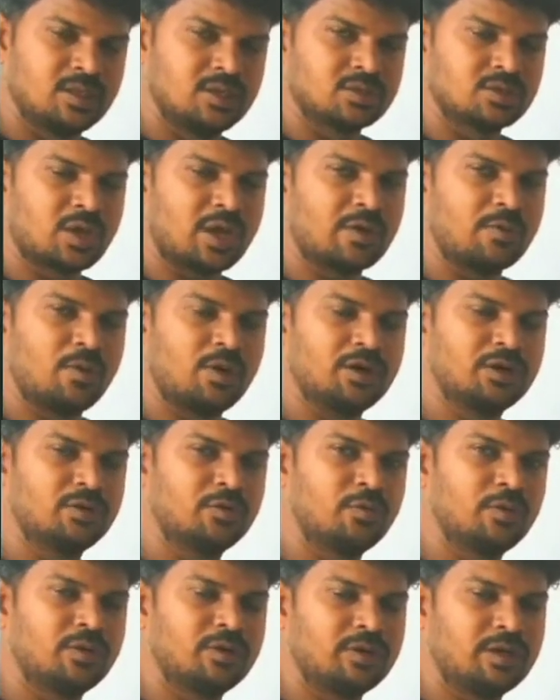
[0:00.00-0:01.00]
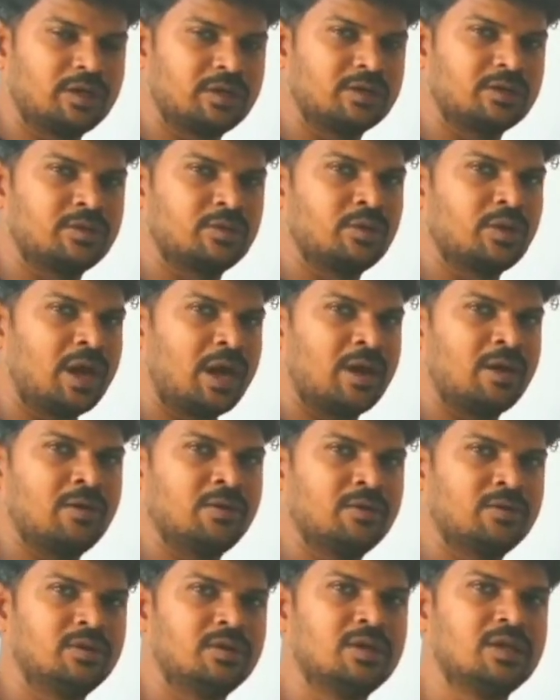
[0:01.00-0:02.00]
So I want to, you have
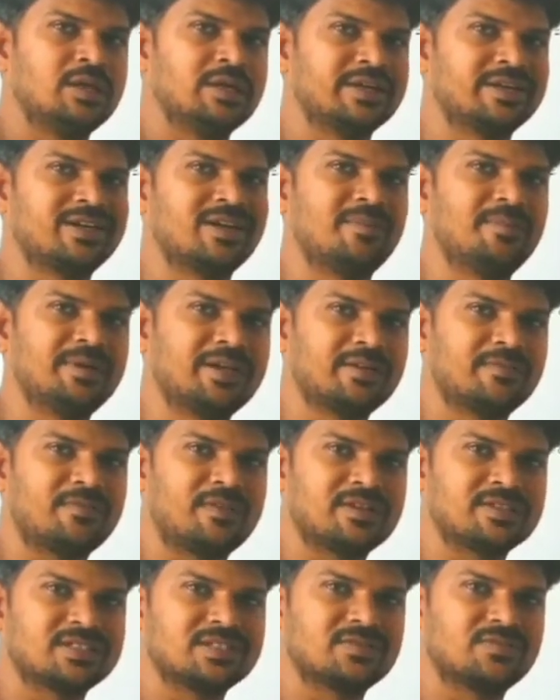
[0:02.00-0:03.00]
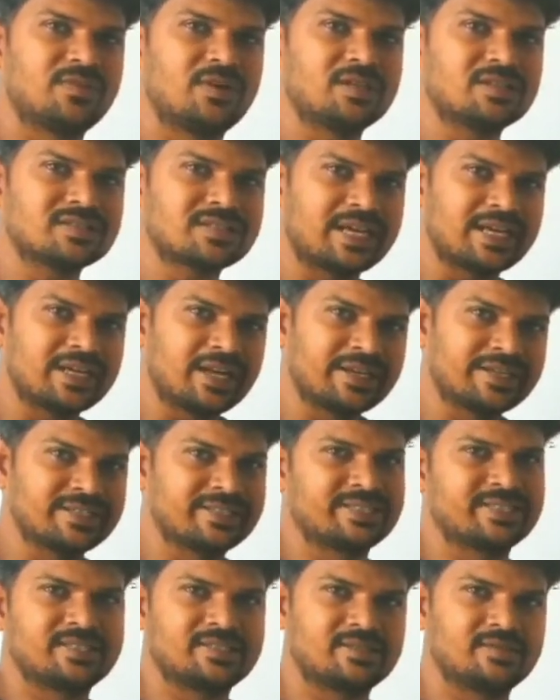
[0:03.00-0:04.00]
trigonometric functions for sine
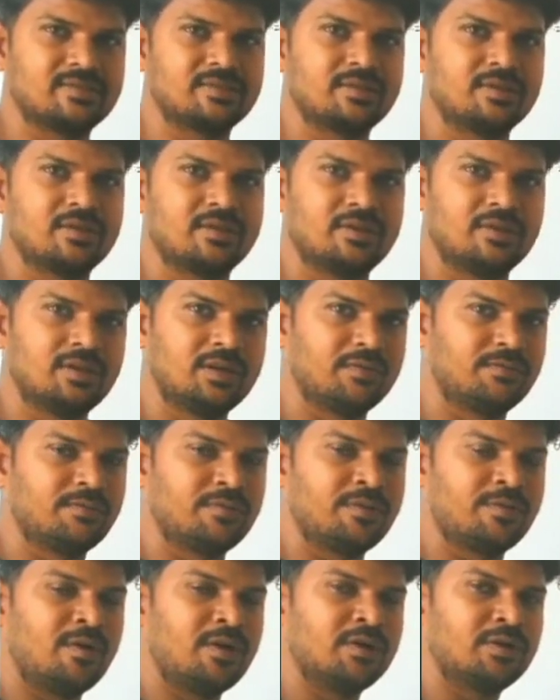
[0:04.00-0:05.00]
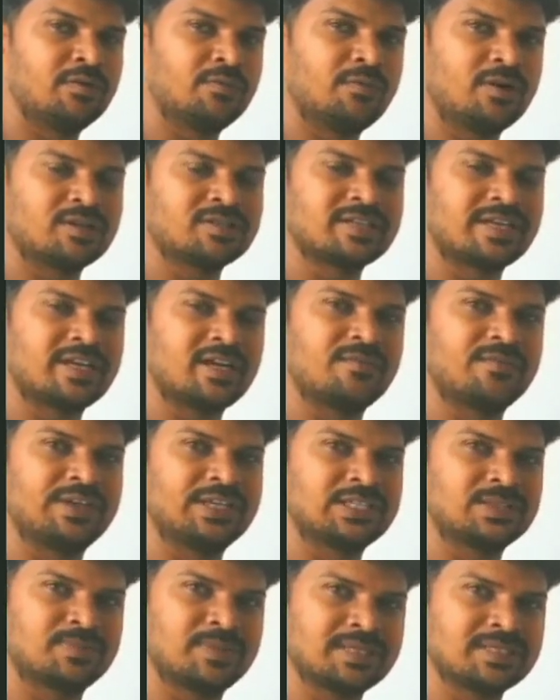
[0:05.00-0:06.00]
x. If we want to for sine of
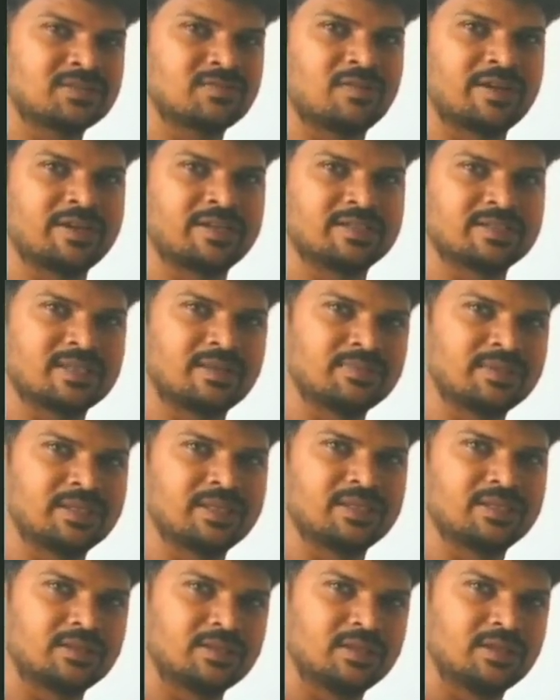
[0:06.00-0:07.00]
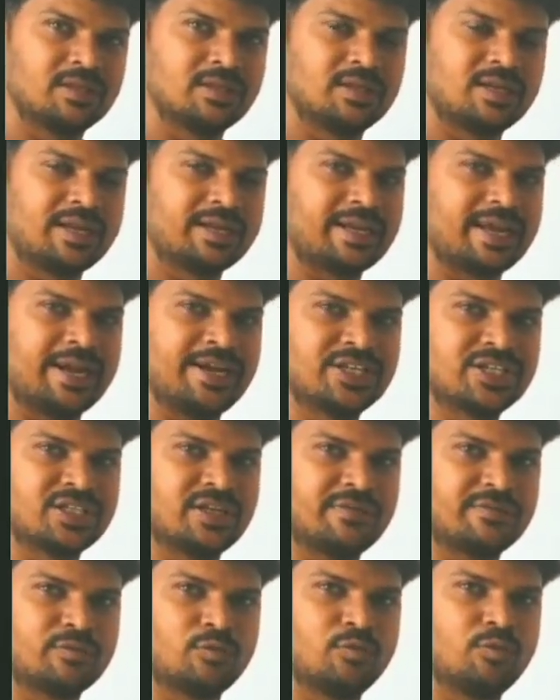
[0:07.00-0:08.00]
x plus y, something like addition
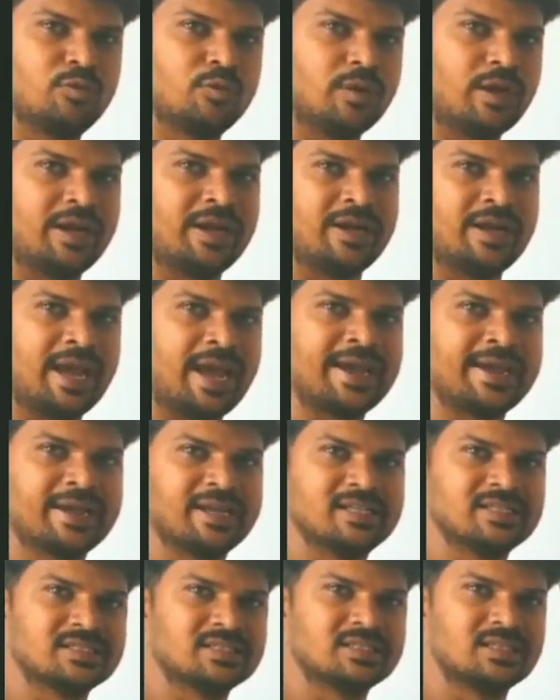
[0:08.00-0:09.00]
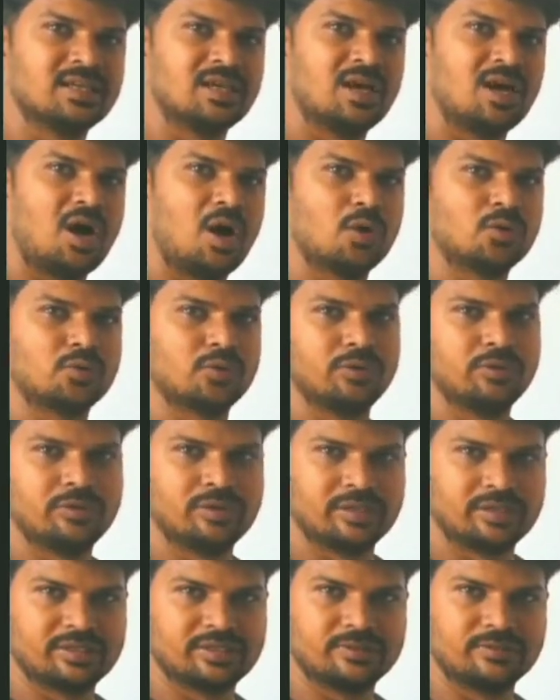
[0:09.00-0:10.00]
of two angles, how to do
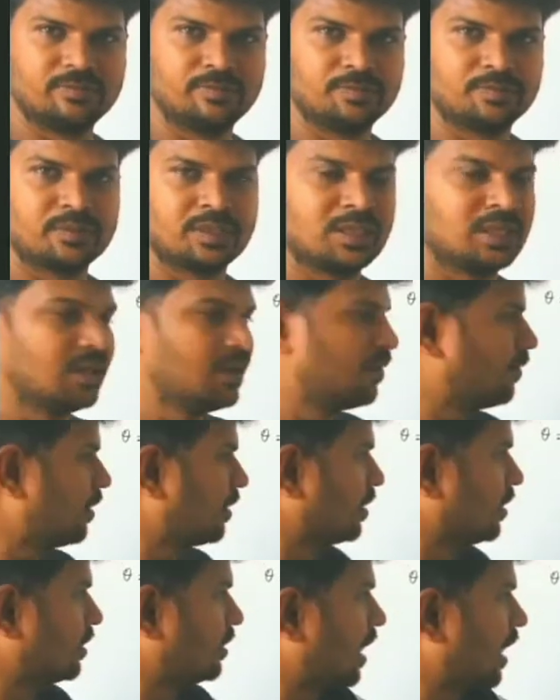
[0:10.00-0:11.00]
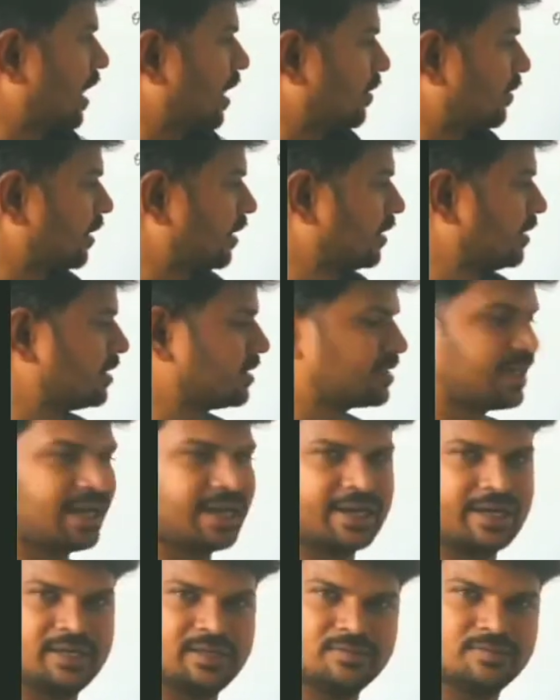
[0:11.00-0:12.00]
that? For that I have taken this
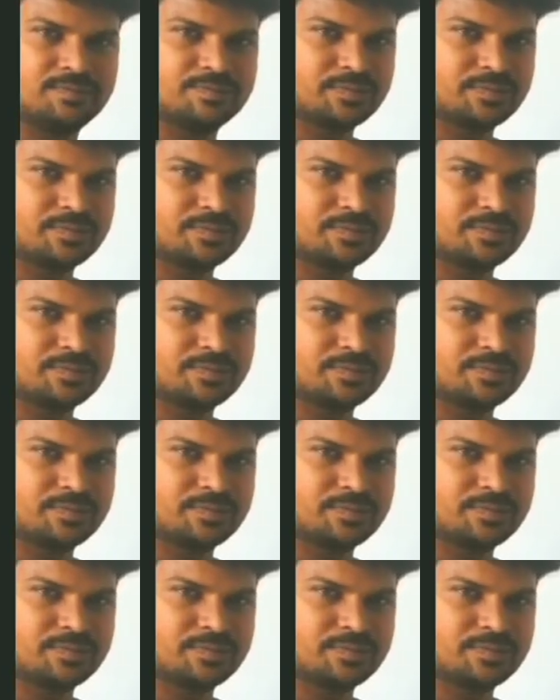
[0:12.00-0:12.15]
triangle,